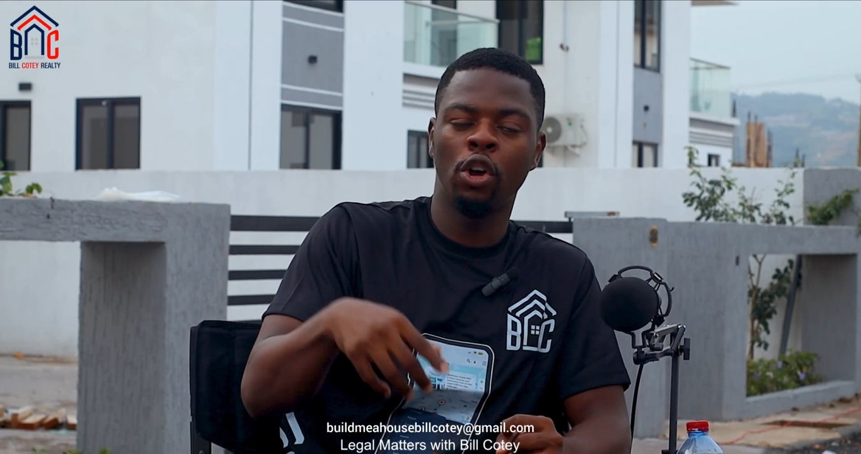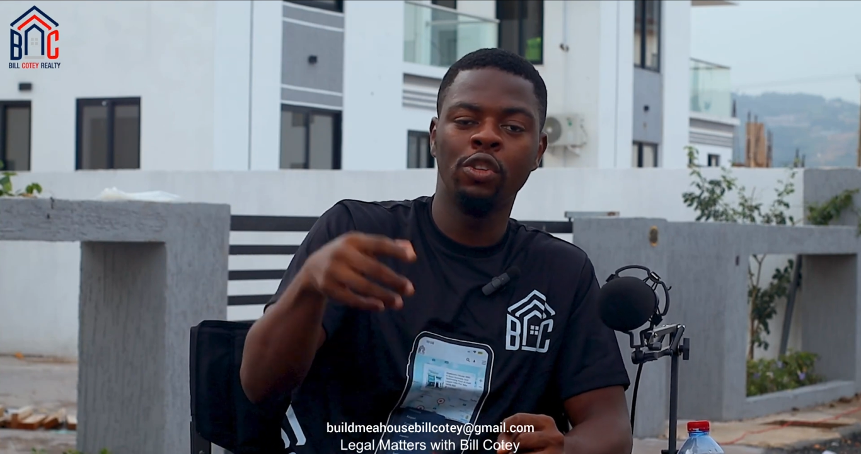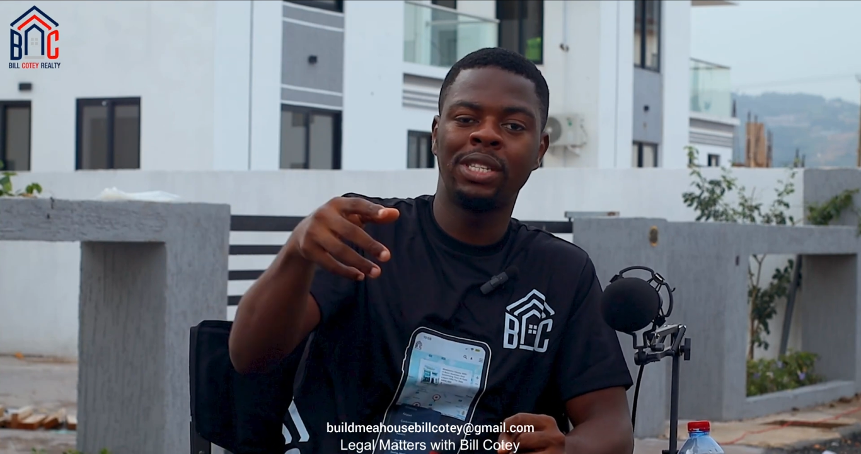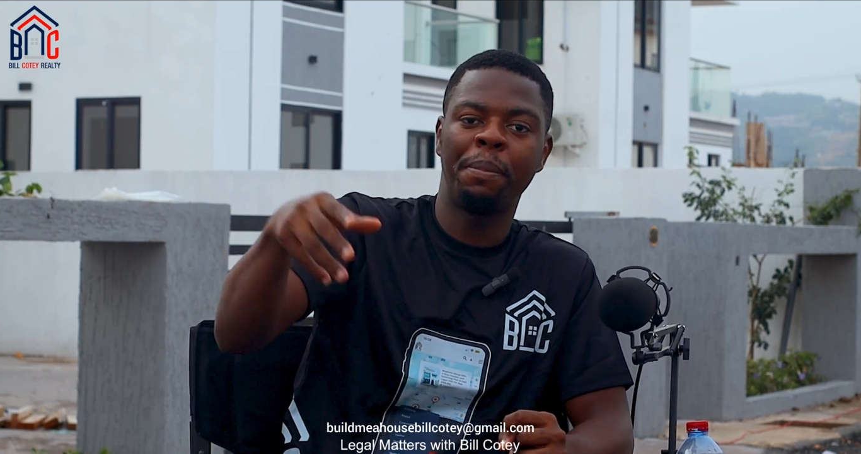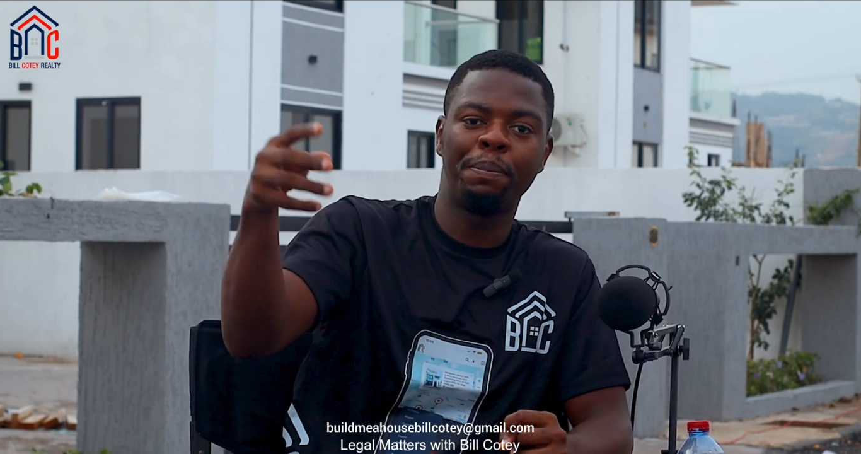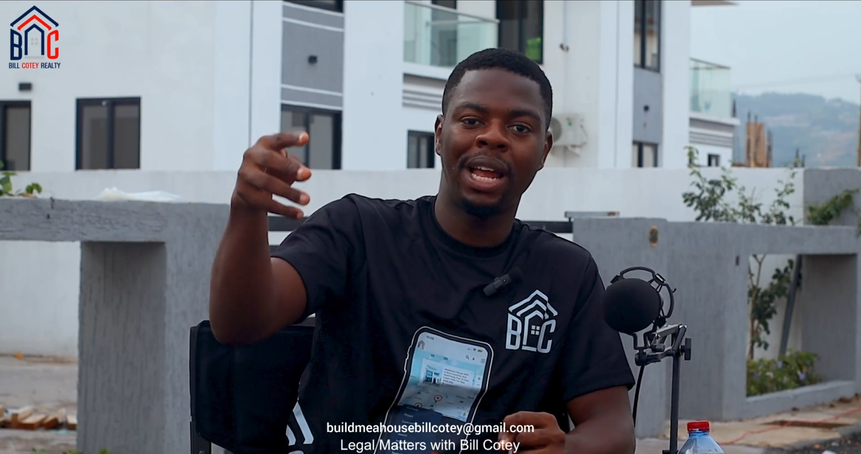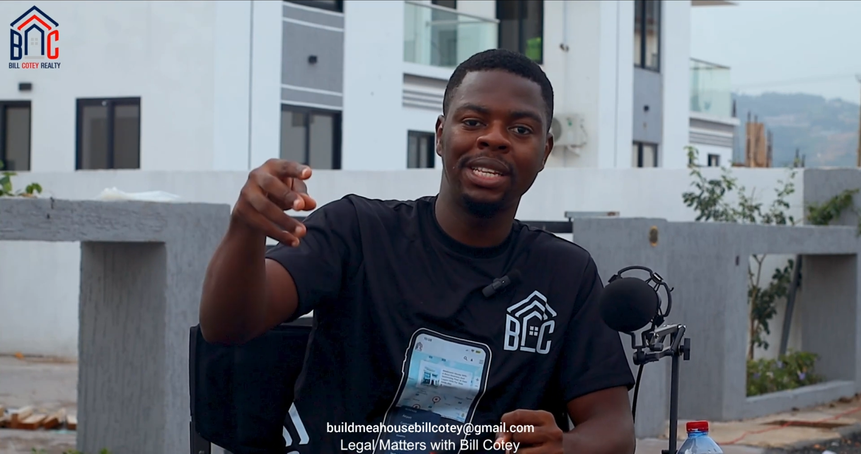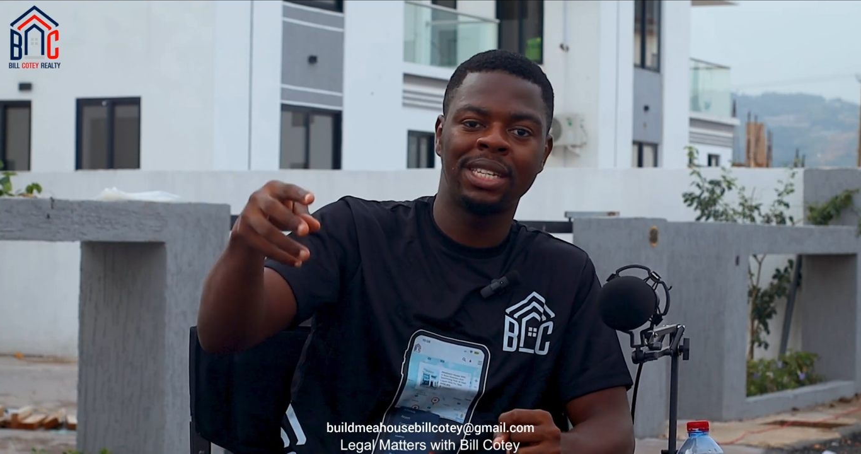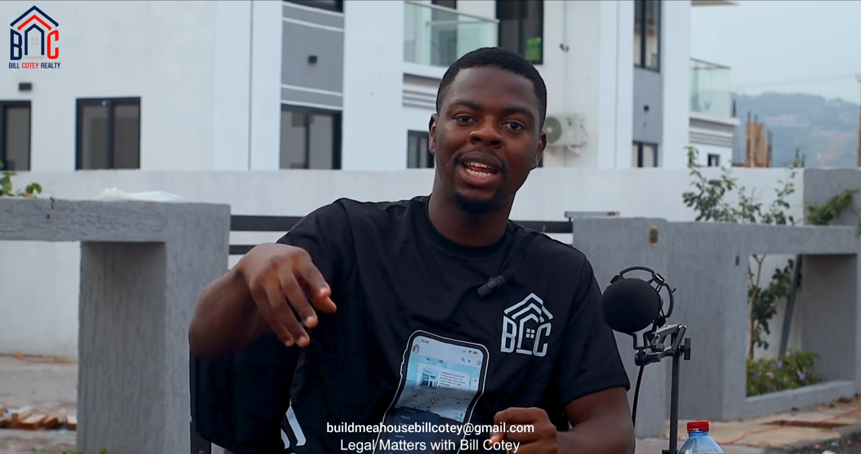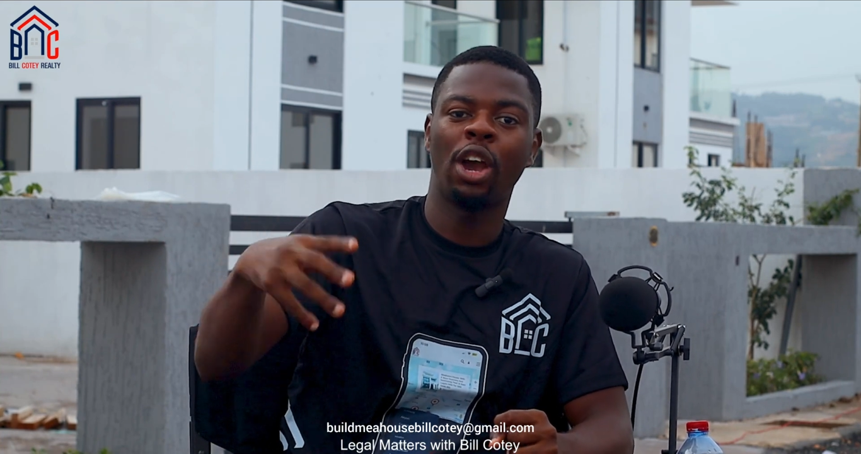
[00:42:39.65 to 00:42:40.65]
or you start
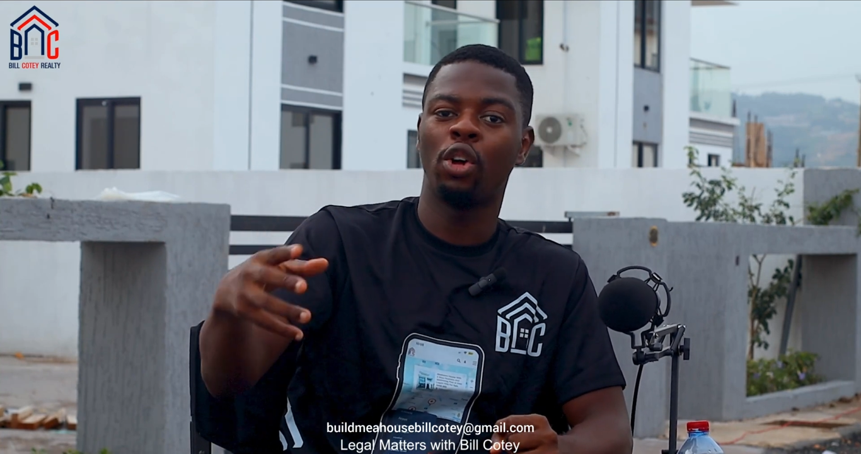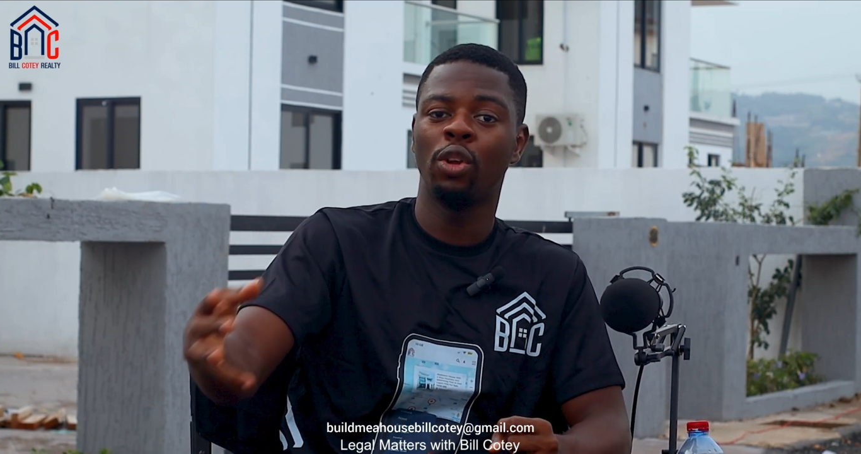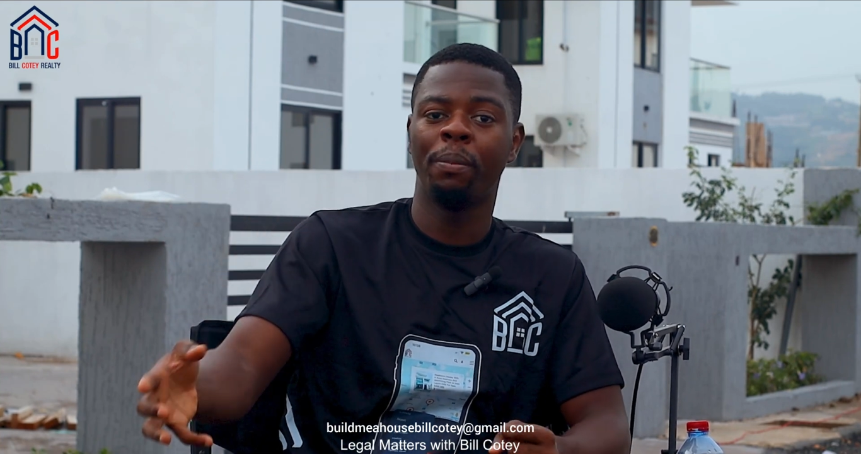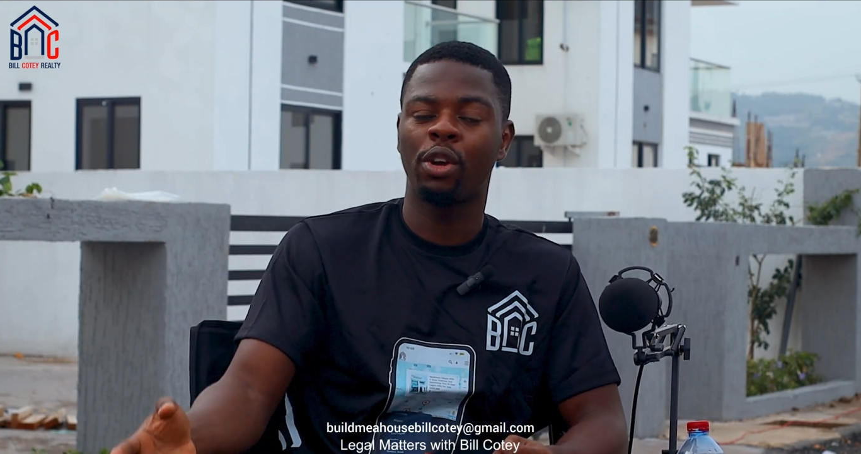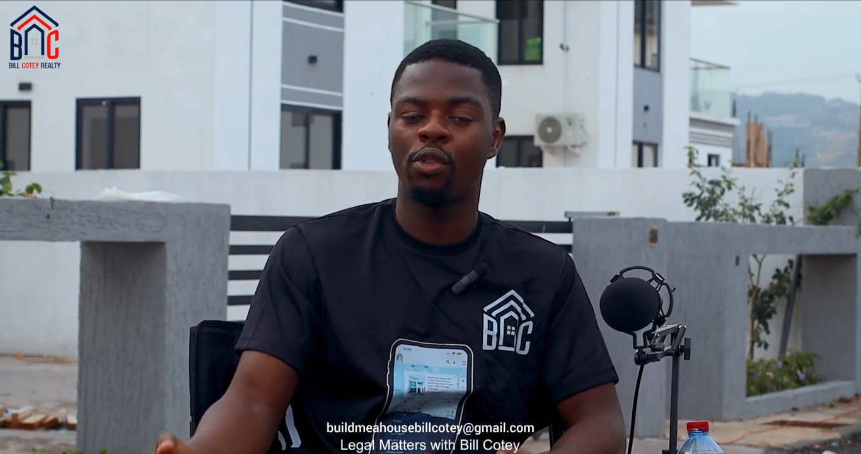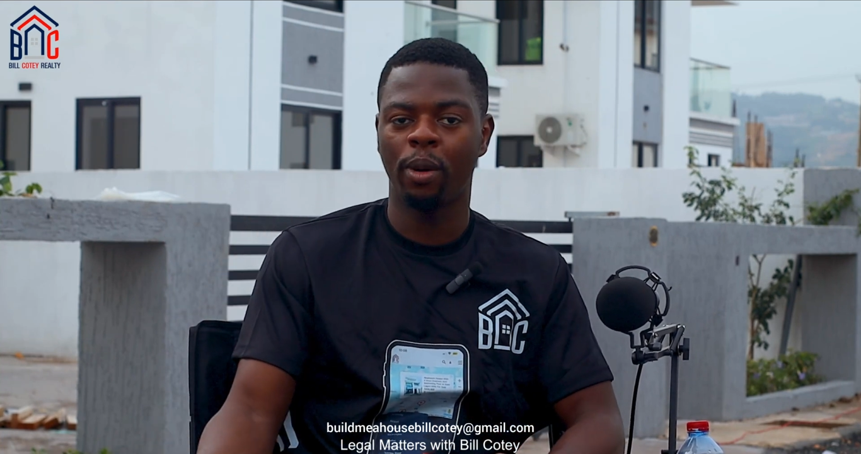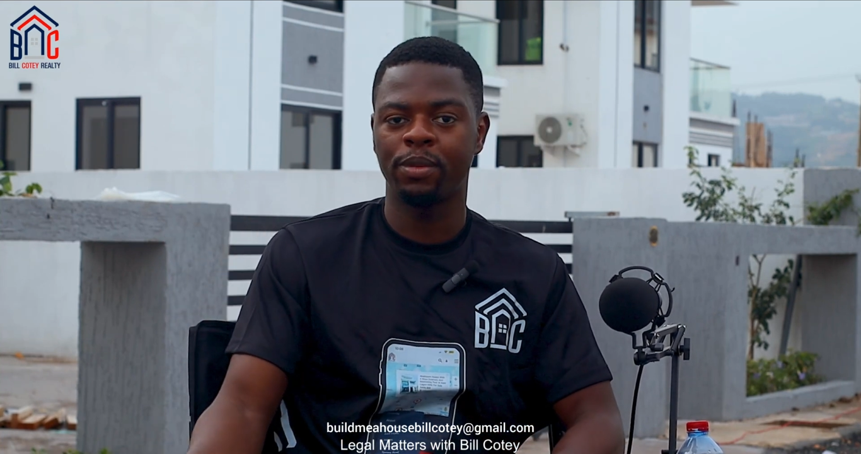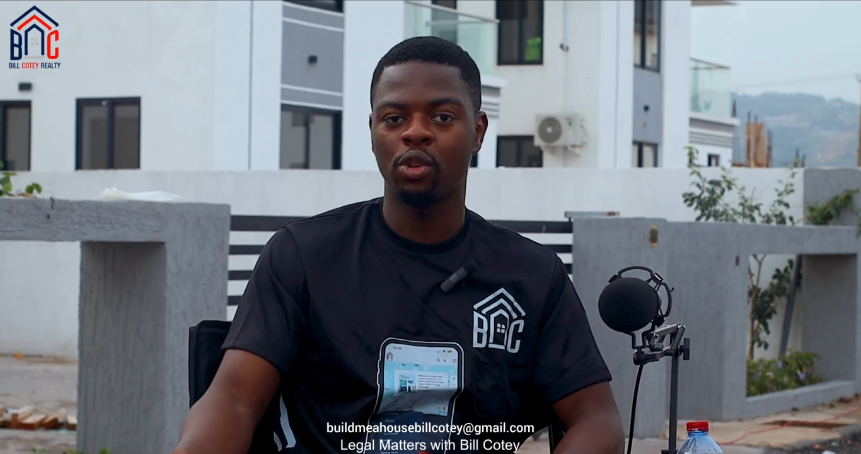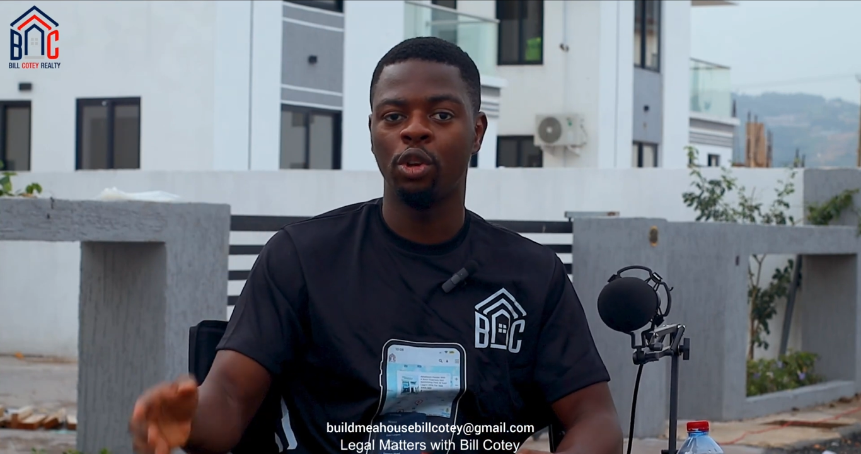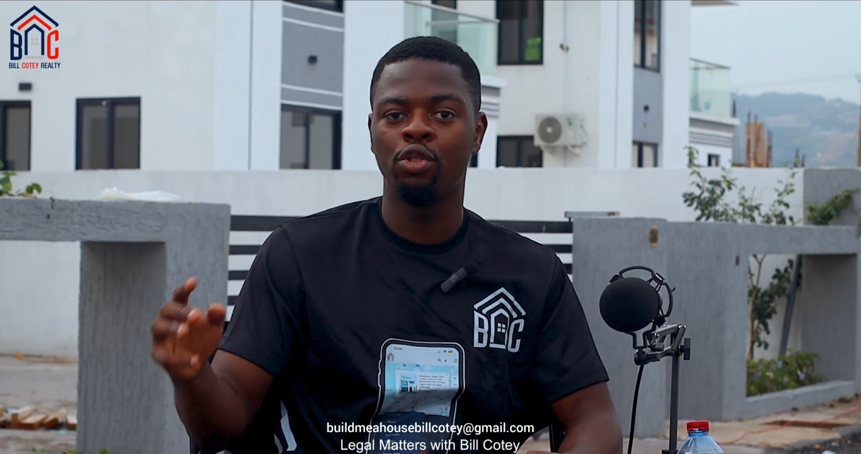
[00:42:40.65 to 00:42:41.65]
planting economic
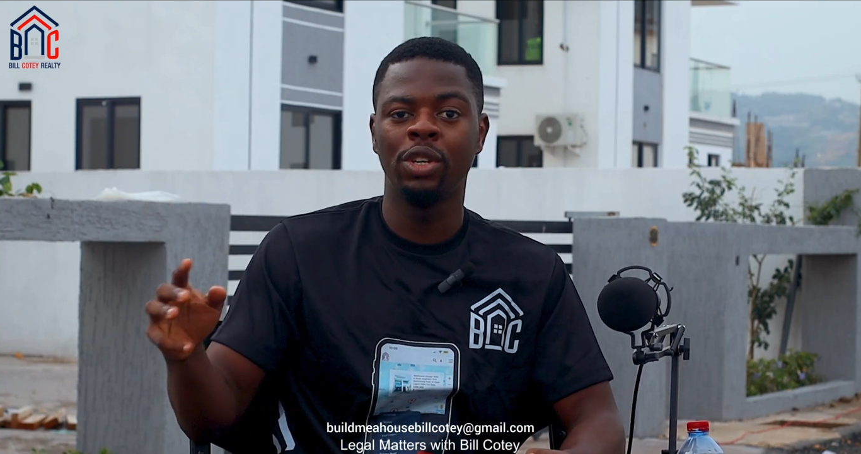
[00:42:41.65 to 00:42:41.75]
crops or